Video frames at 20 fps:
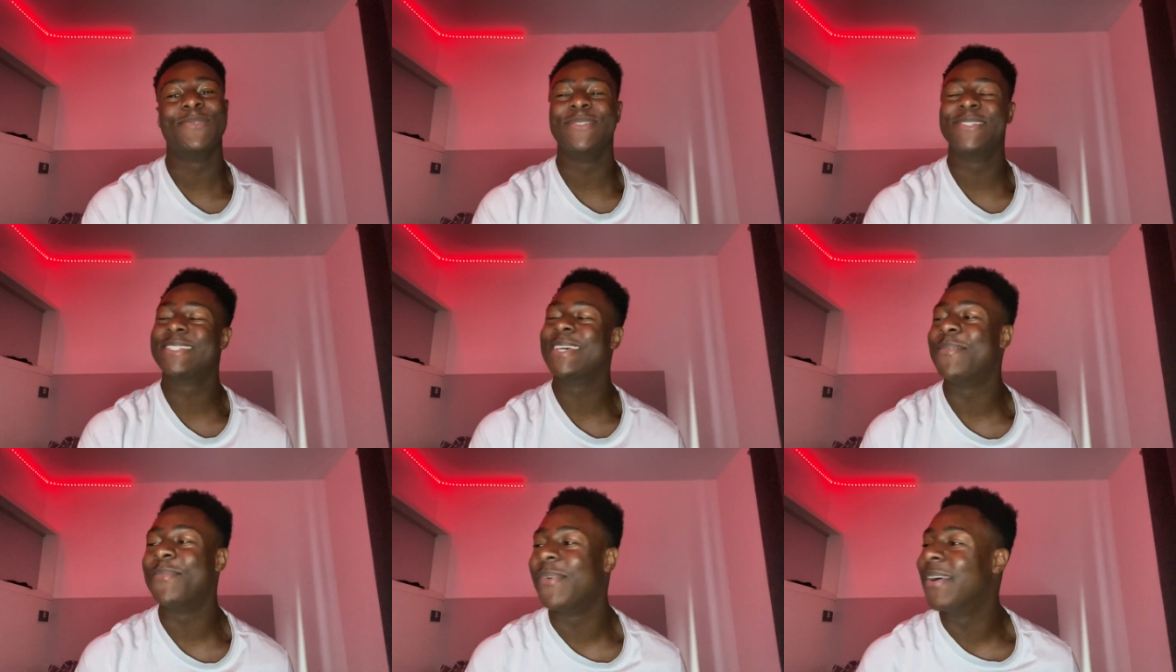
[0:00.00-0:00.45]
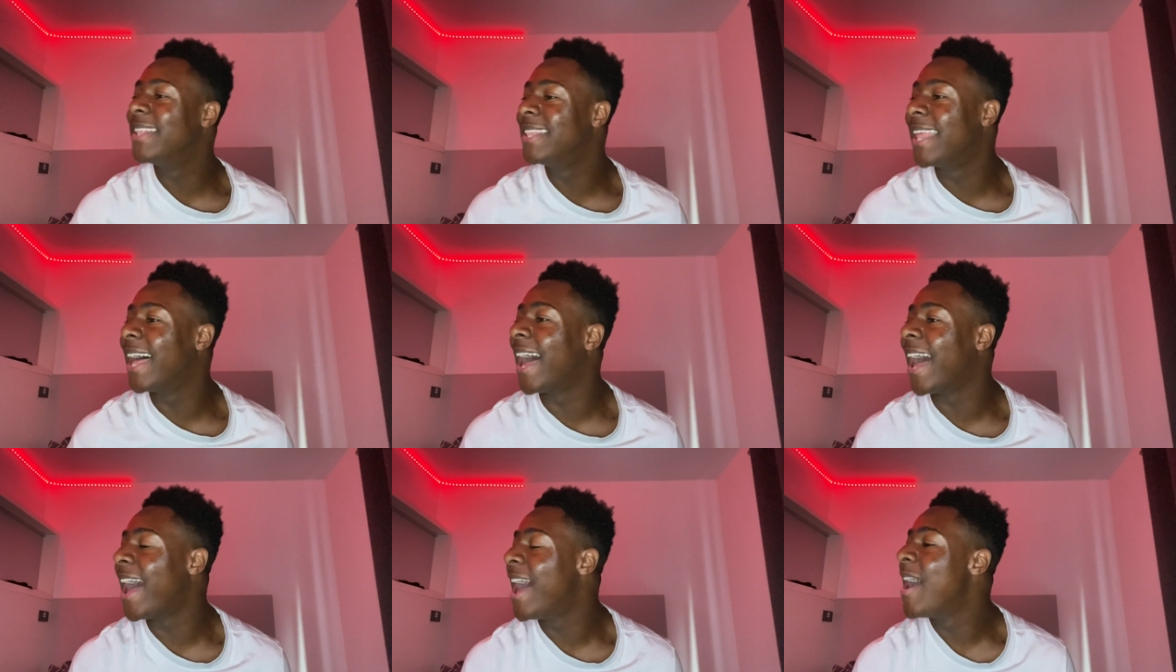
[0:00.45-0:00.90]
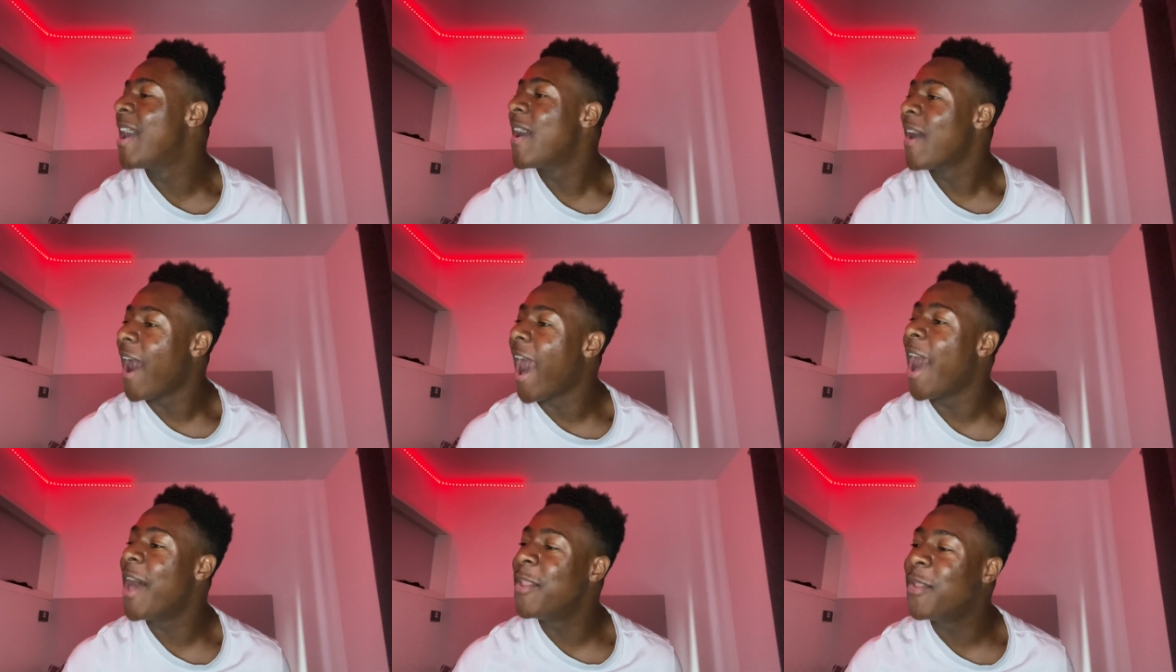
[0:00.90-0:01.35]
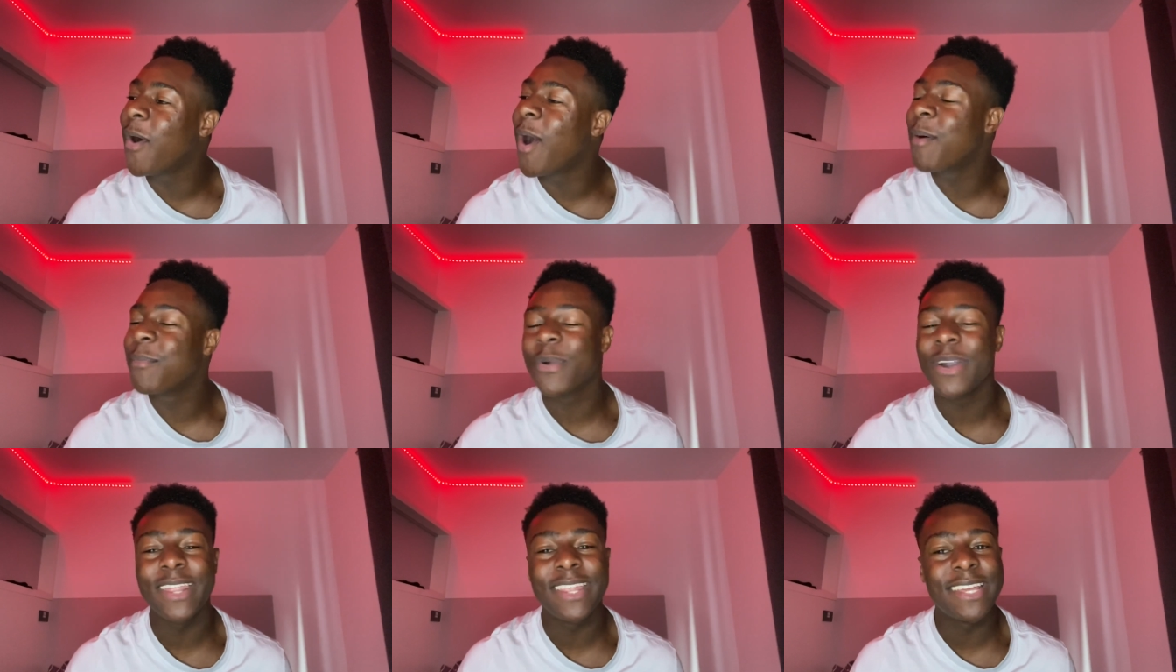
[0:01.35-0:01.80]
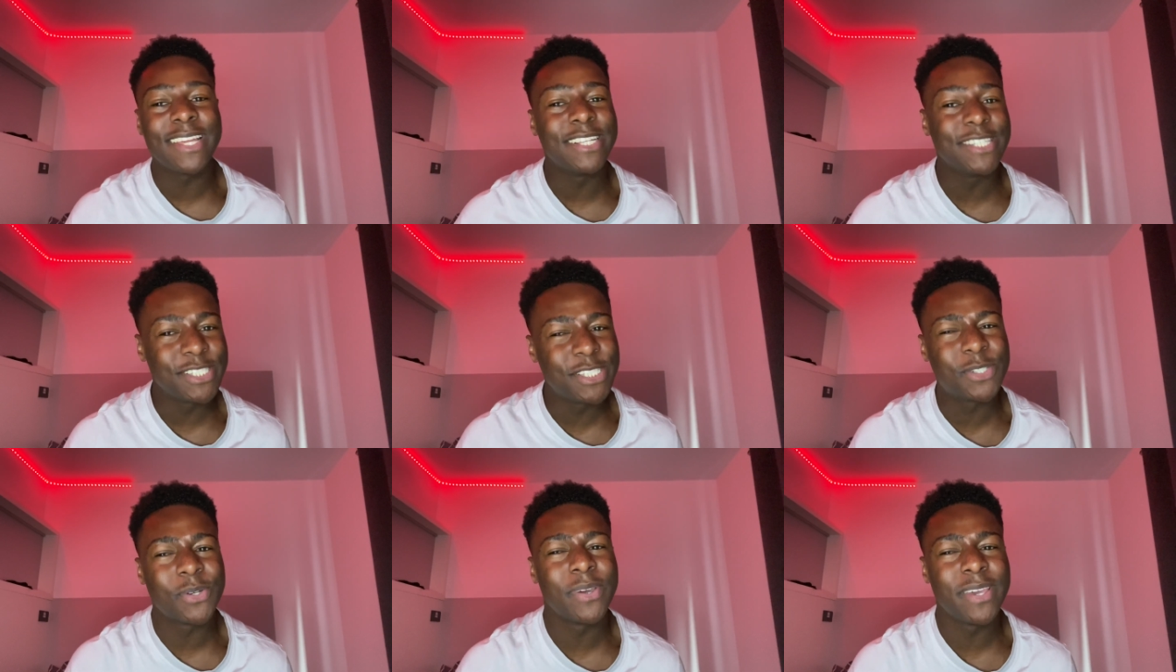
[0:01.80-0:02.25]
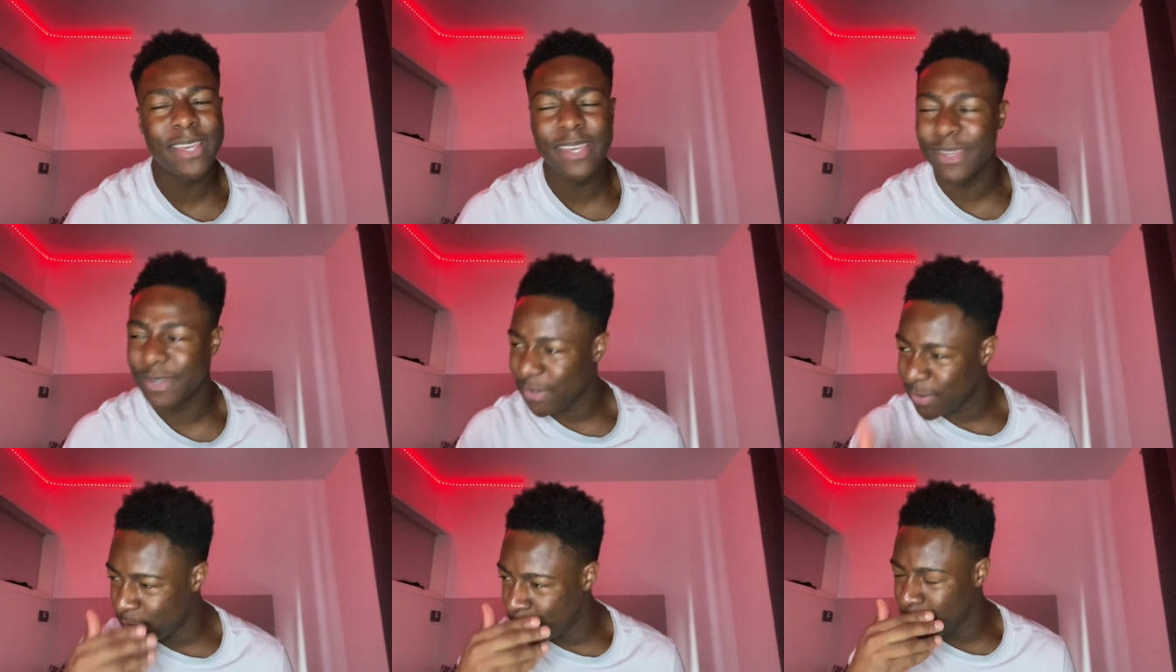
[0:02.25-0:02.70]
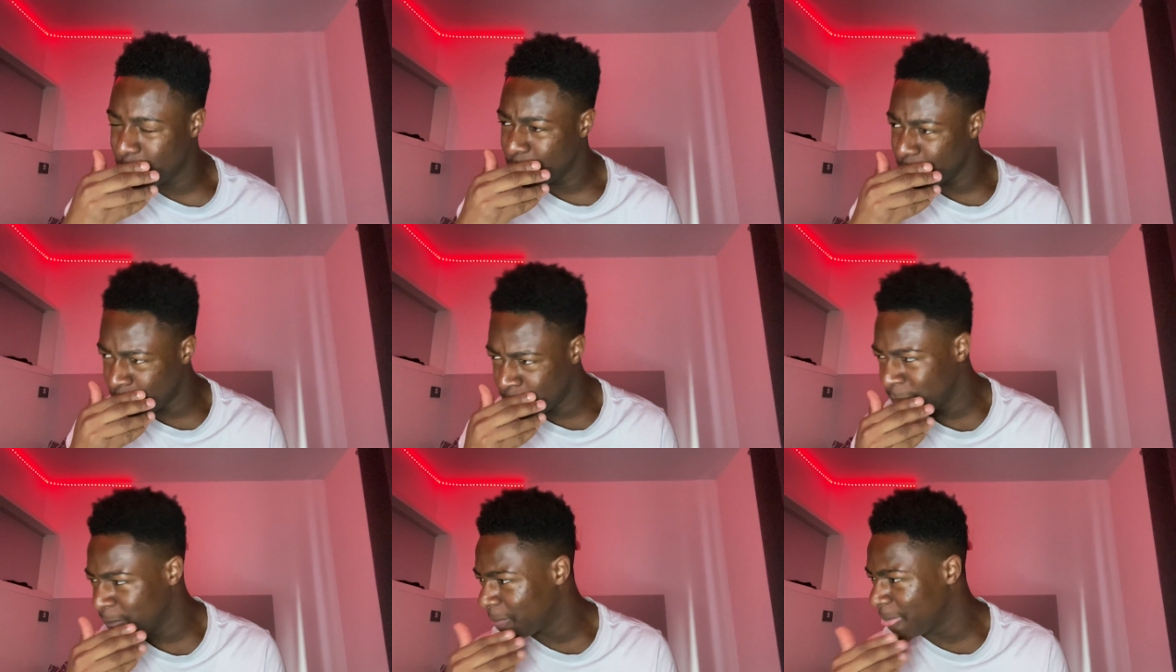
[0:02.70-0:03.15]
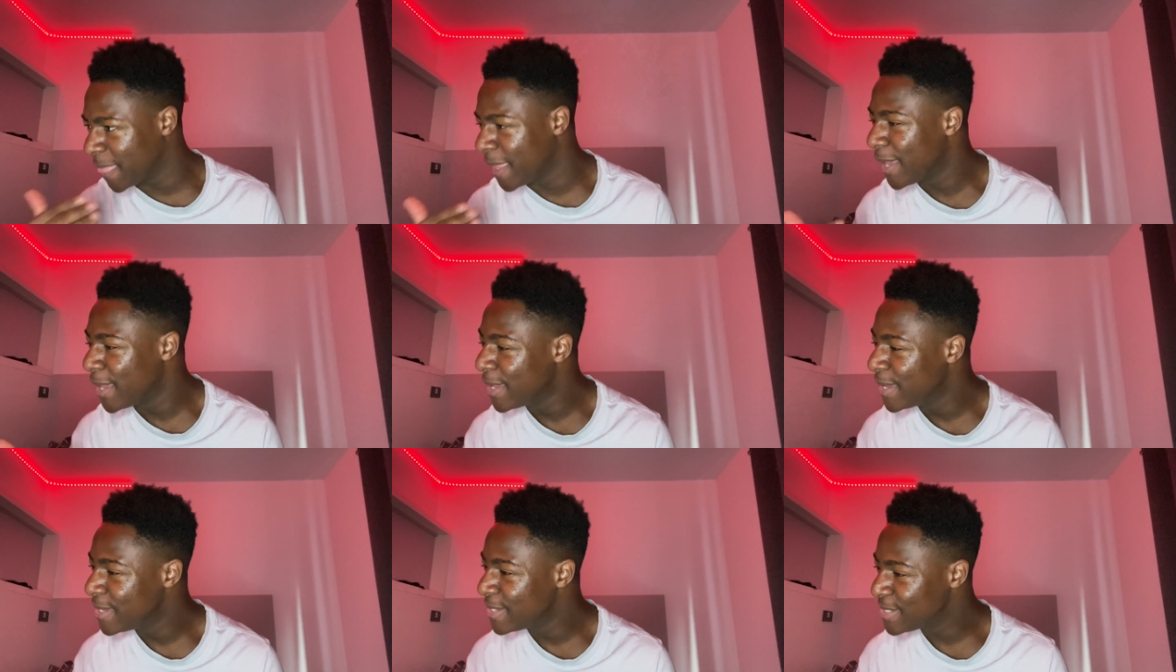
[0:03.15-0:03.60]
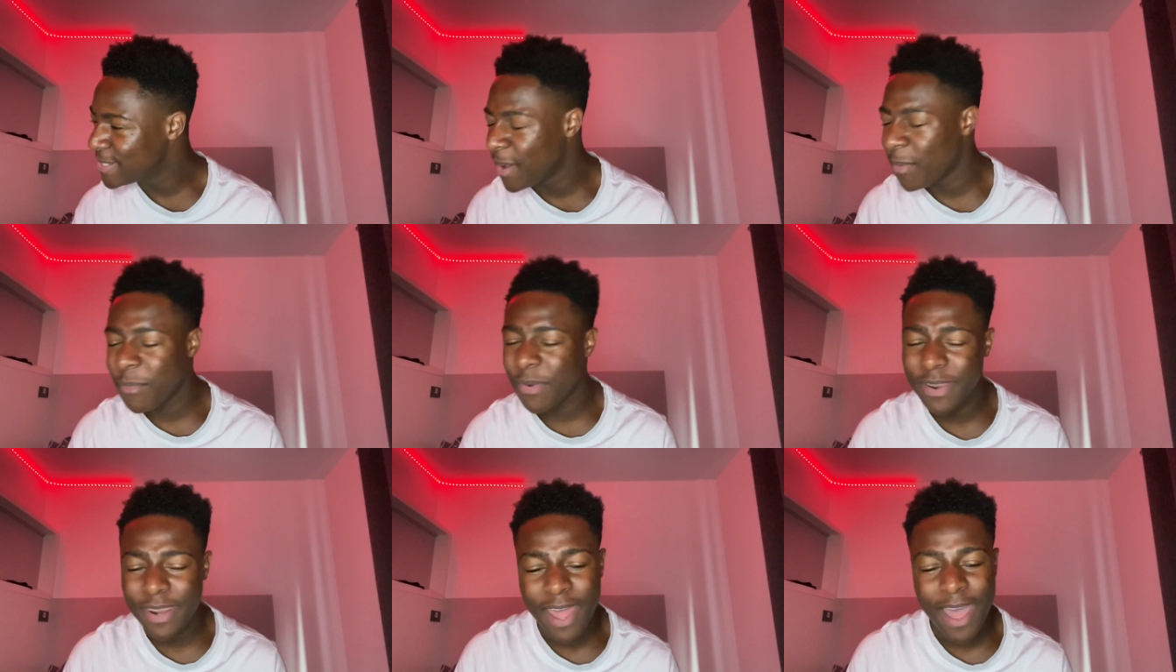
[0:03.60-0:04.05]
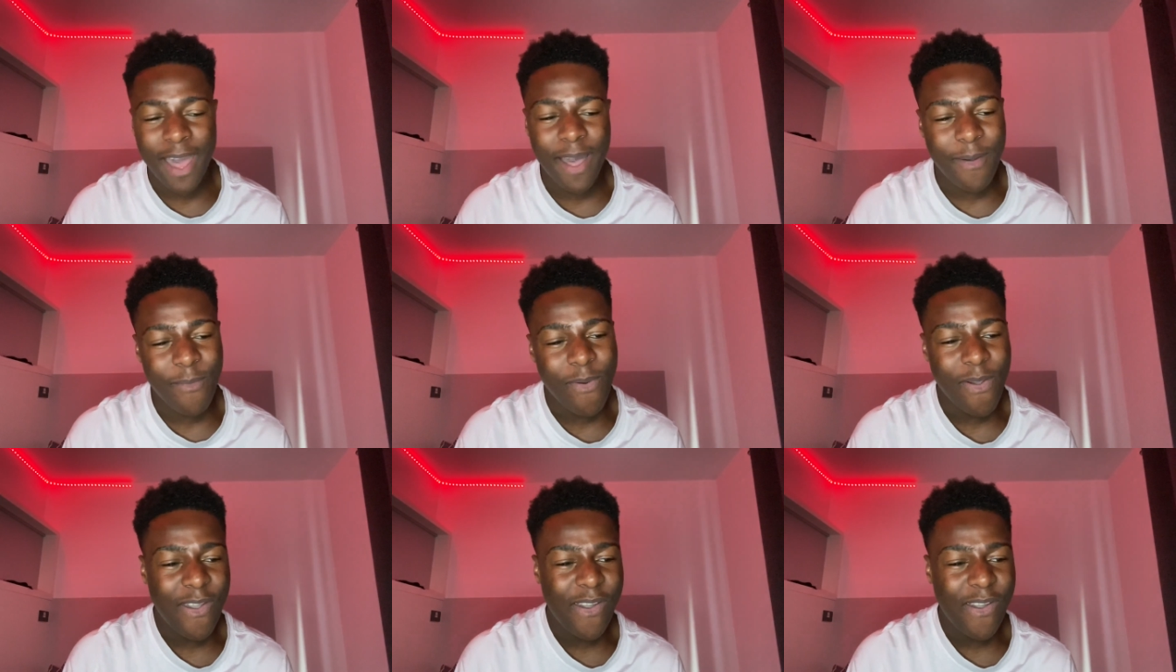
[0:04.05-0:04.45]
someone that I know I'm gonna enjoy it. Someone that